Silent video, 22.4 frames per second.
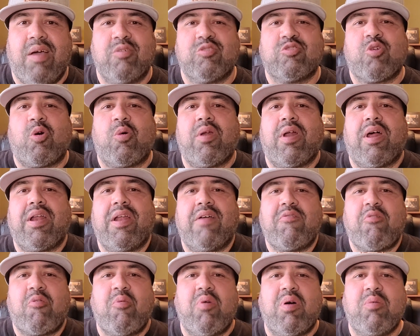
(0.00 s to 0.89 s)
What's going
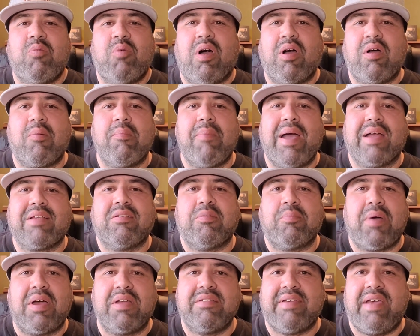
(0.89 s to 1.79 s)
on, everyone? Welcome back
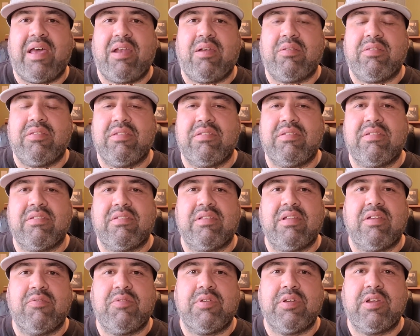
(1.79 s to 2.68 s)
to my channel. This
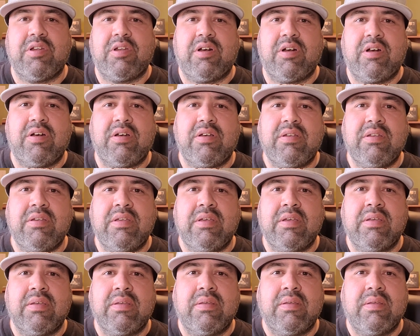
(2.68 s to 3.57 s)
is Living to Learn.
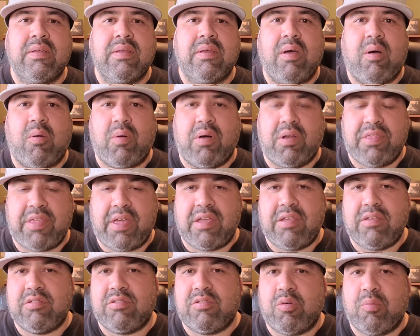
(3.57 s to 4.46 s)
I want to
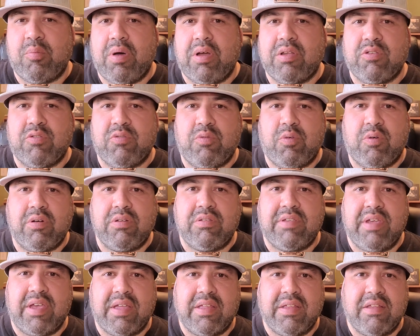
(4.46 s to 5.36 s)
thank you so much for
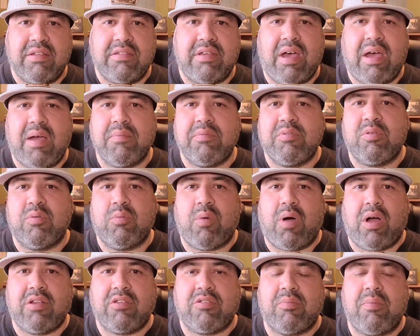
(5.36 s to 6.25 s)
taking the time to
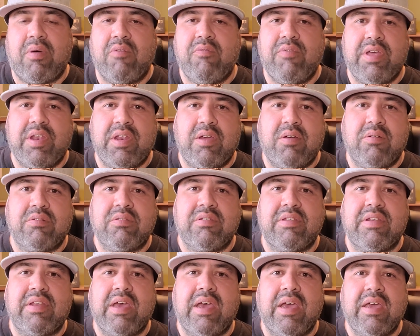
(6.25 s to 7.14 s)
watch my video
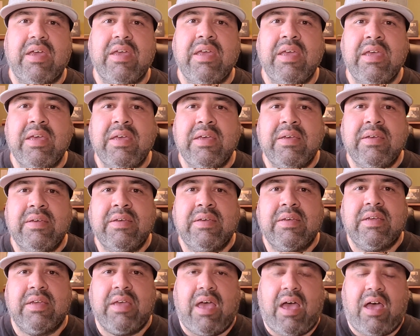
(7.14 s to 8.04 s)
today.
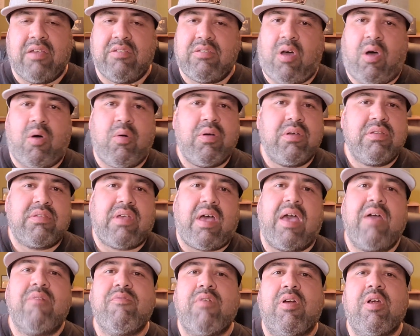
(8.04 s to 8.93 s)
As always,
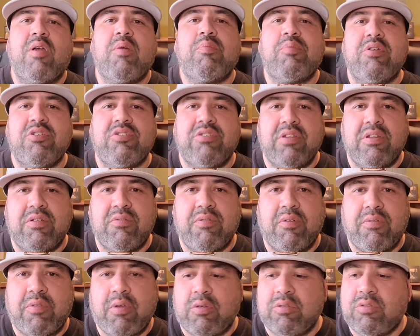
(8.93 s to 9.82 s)
I am very
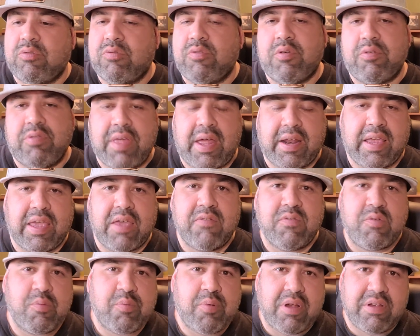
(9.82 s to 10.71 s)
appreciative of those of you that
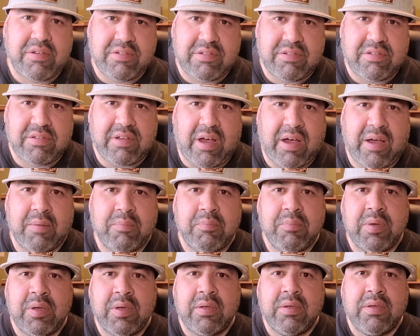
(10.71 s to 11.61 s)
give your precious time